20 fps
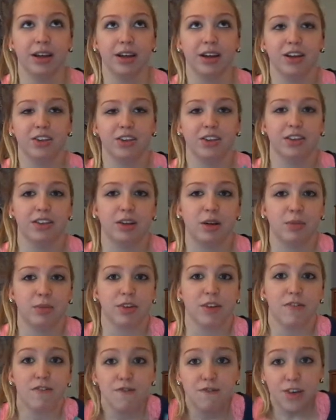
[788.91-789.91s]
it just
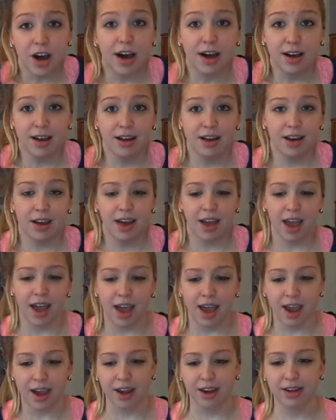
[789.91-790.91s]
seems fun,
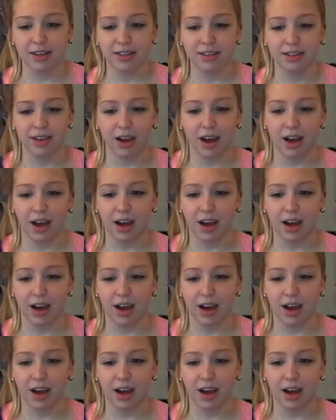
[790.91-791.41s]
and